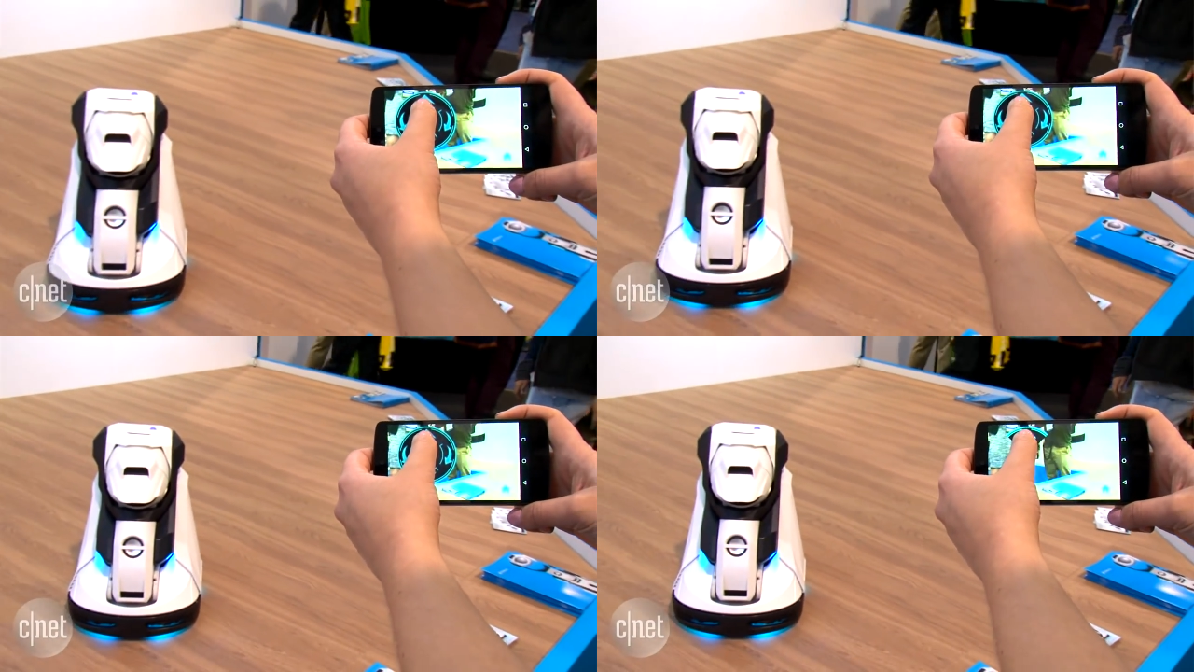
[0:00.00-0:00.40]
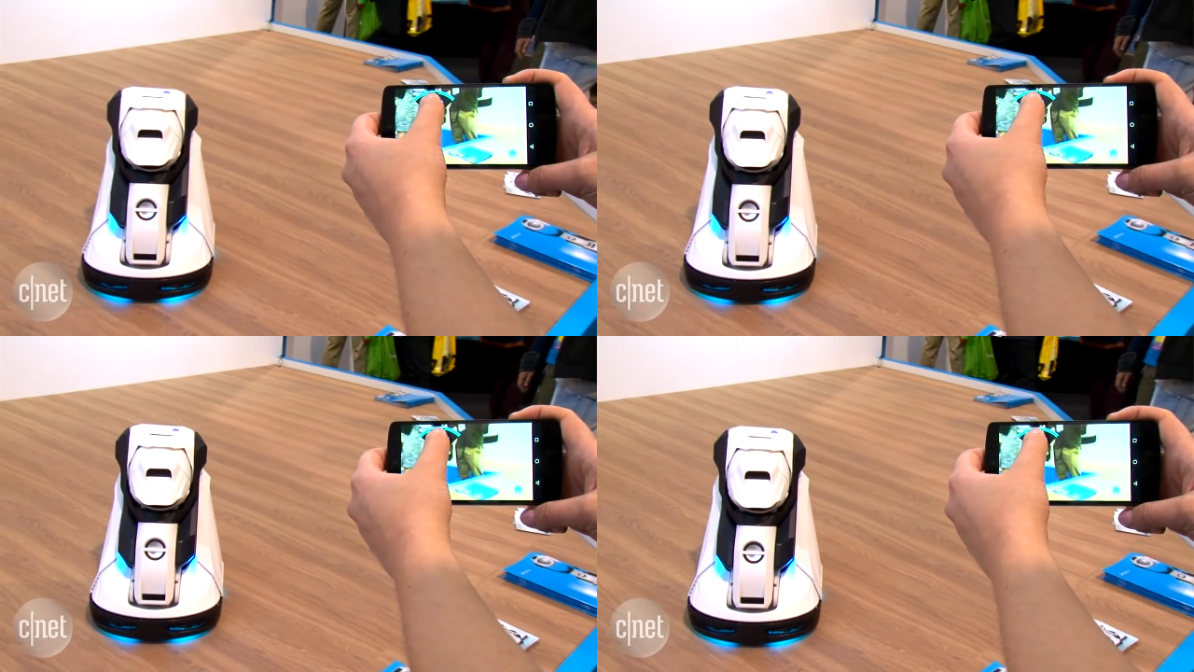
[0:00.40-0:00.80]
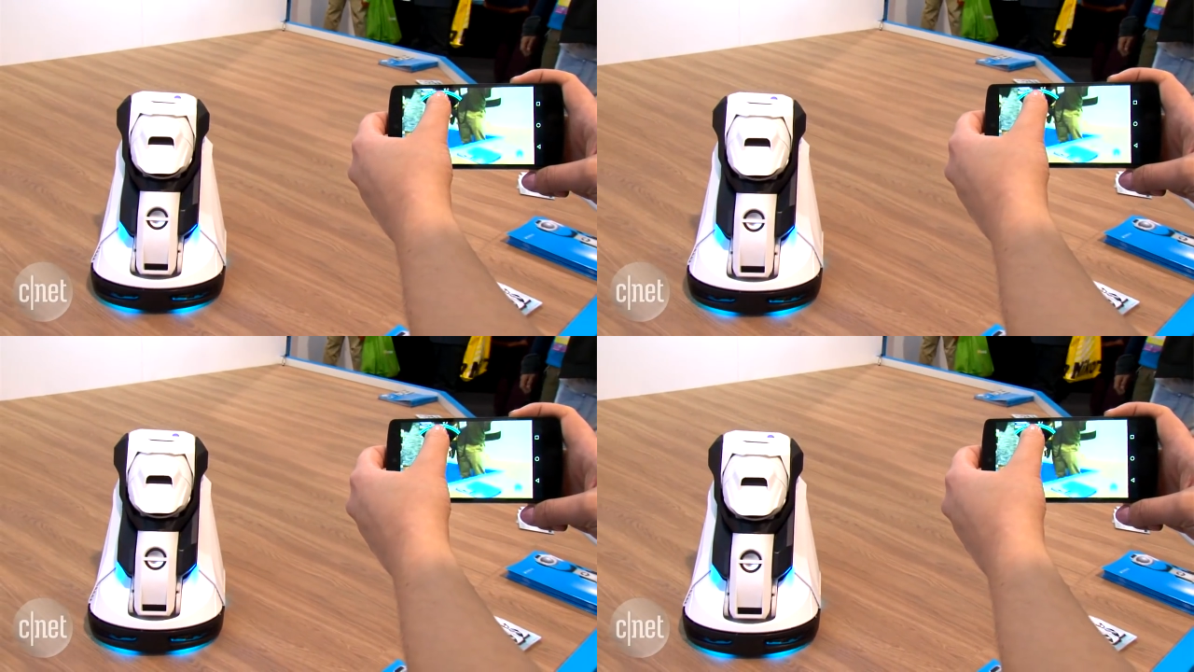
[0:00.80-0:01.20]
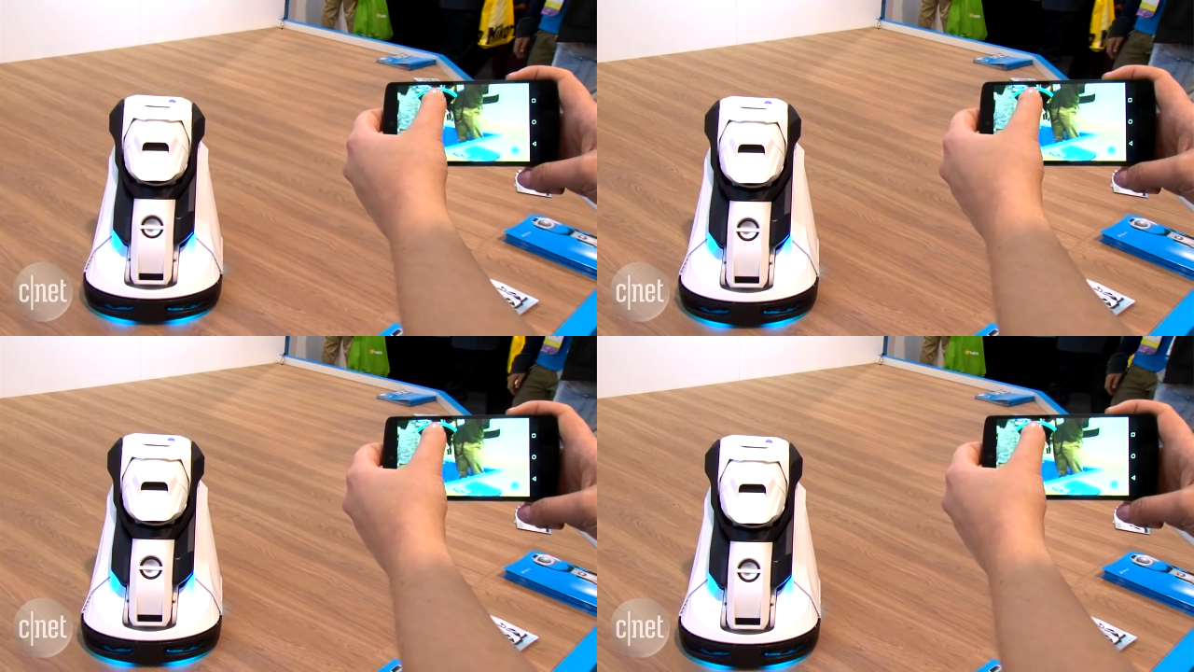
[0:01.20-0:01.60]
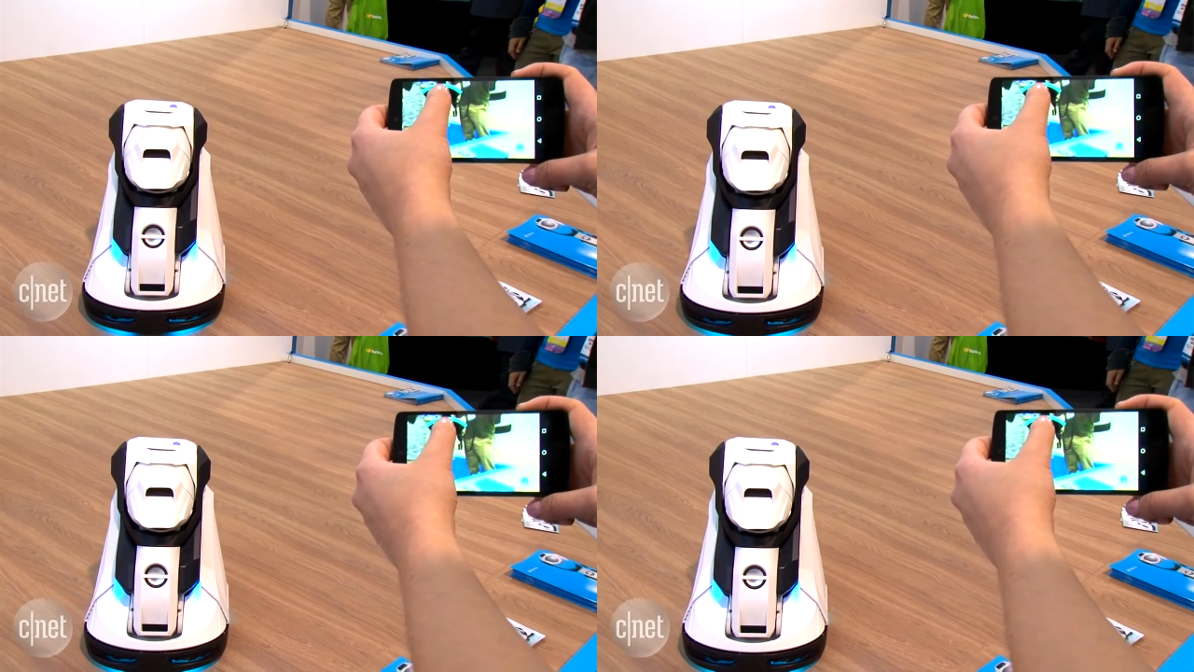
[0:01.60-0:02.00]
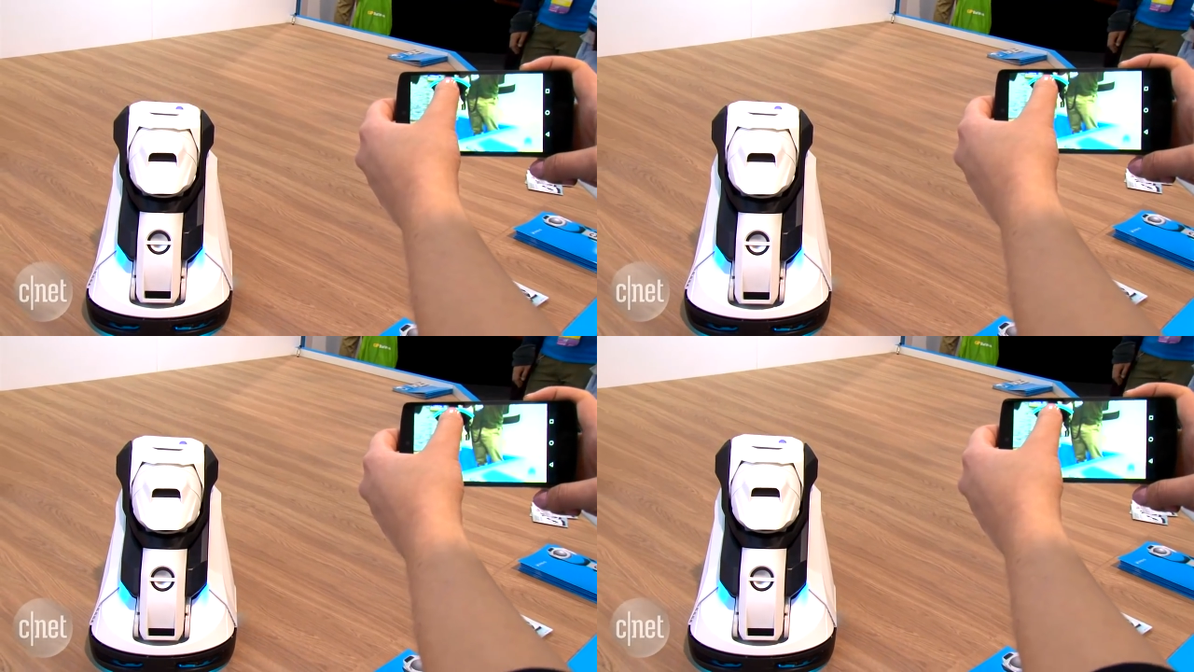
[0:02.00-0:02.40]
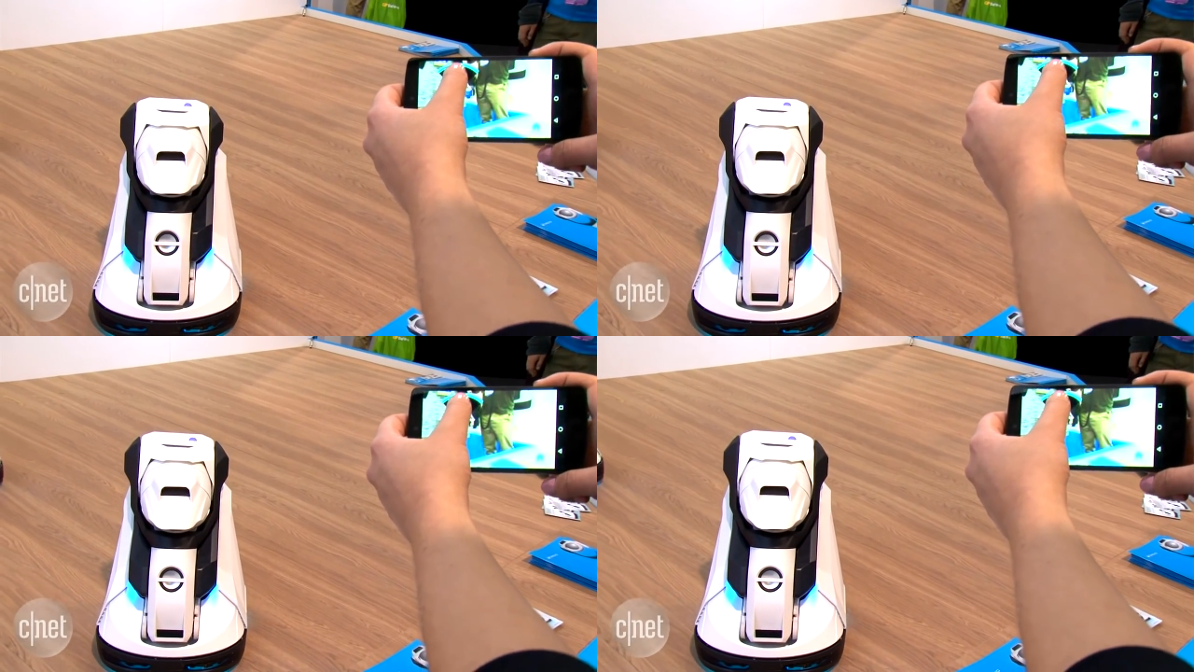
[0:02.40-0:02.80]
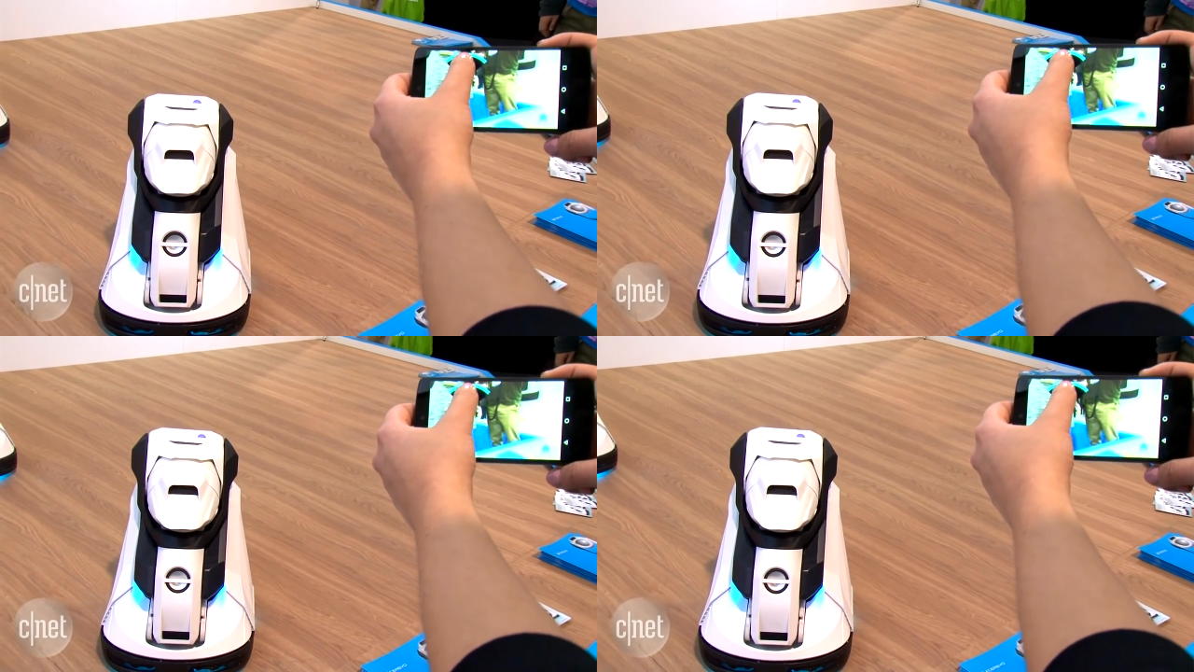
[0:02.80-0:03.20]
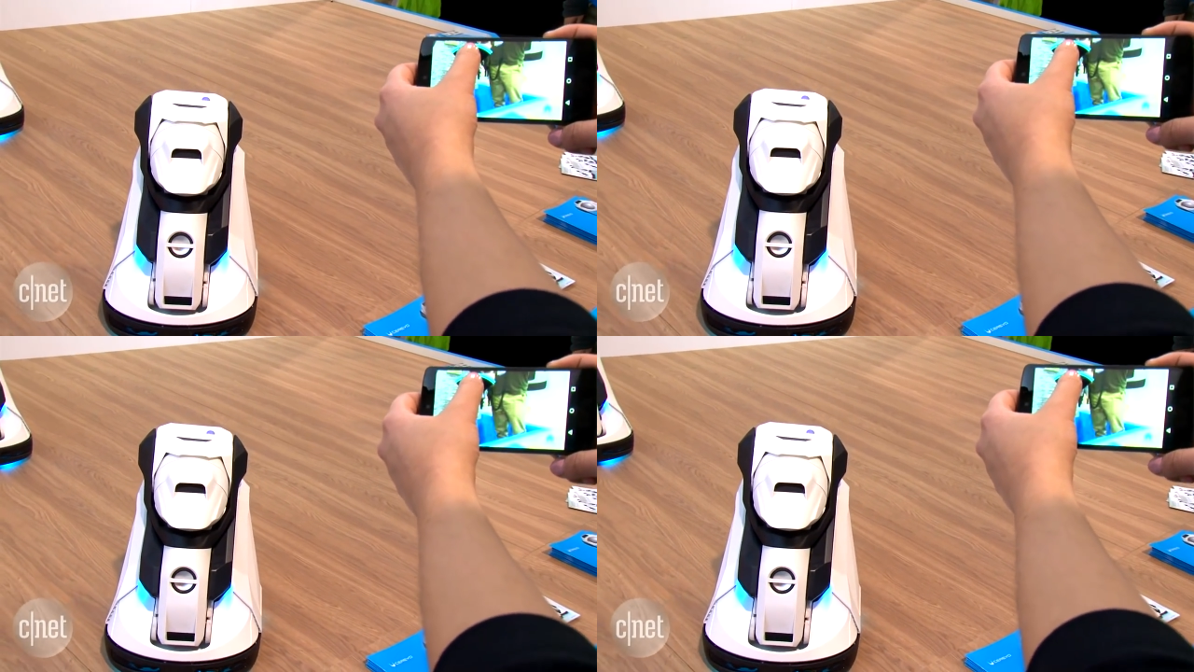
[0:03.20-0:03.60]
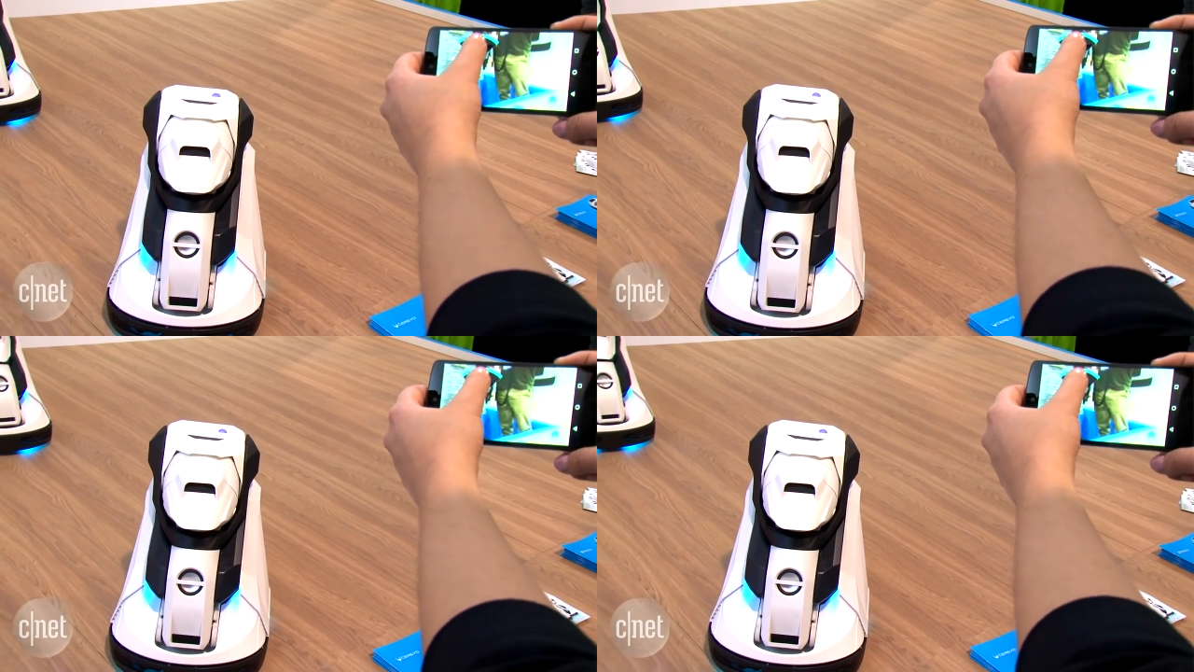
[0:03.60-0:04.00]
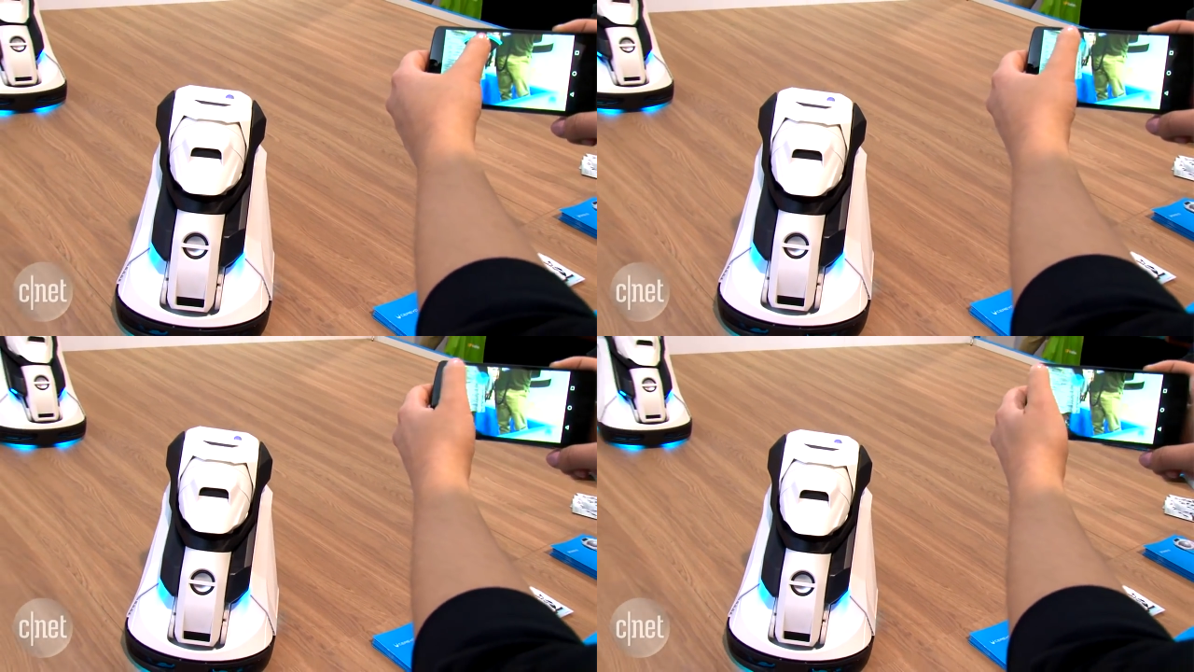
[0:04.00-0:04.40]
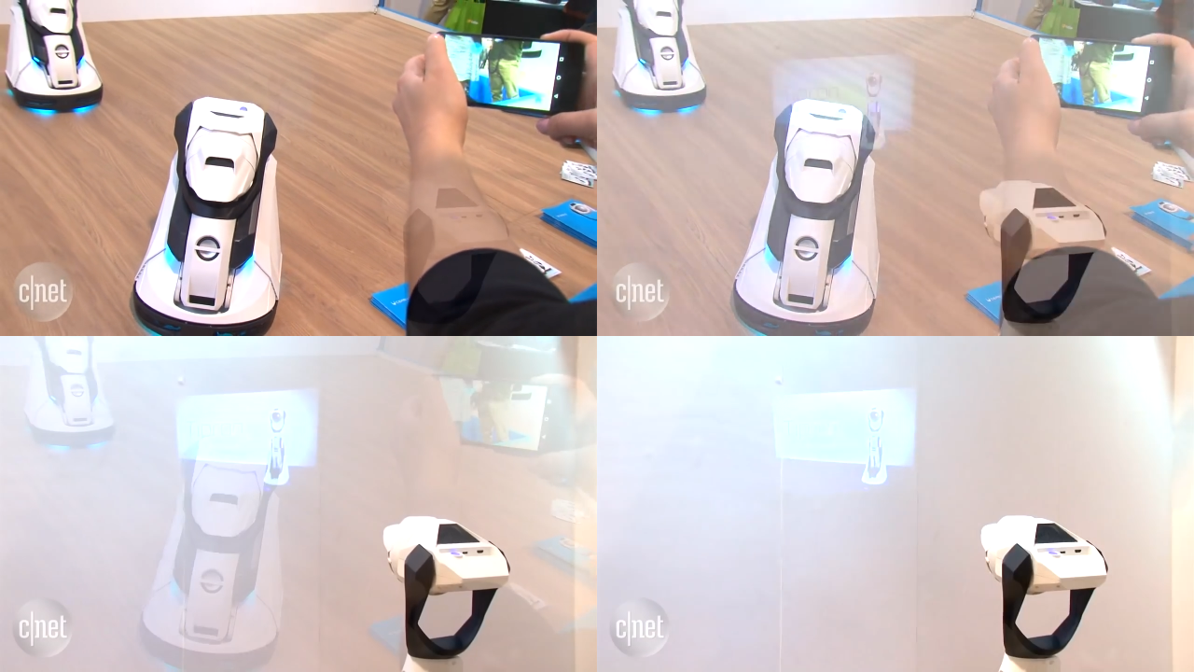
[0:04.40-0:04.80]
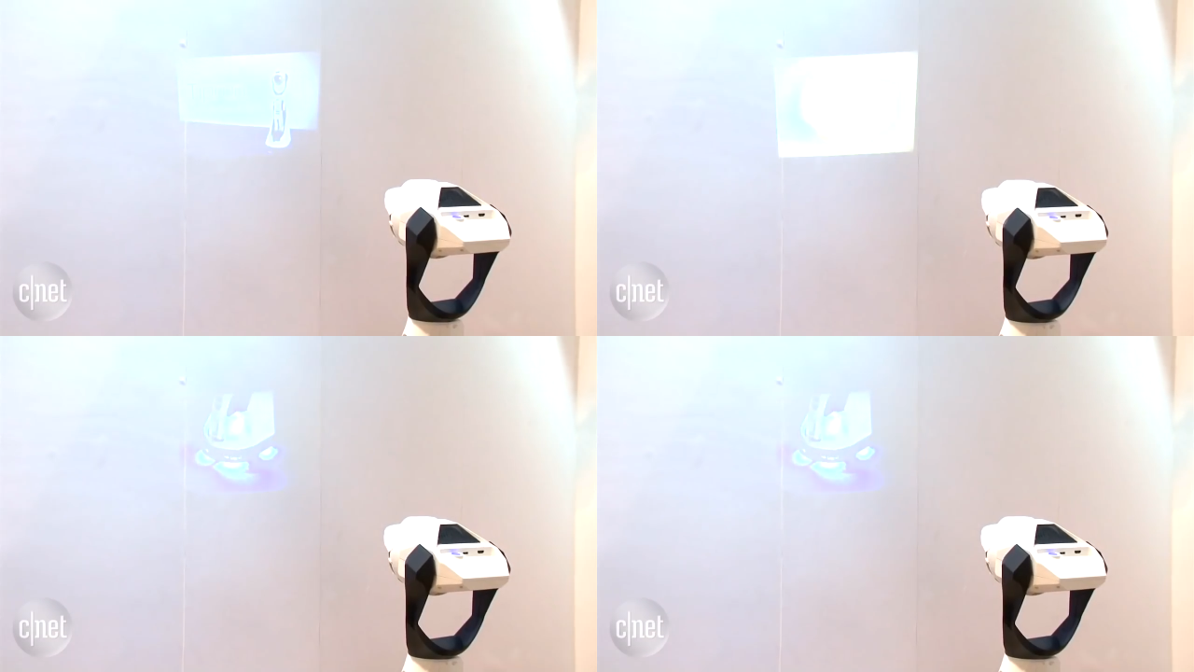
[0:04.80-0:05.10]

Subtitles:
[unreadable: no face in view]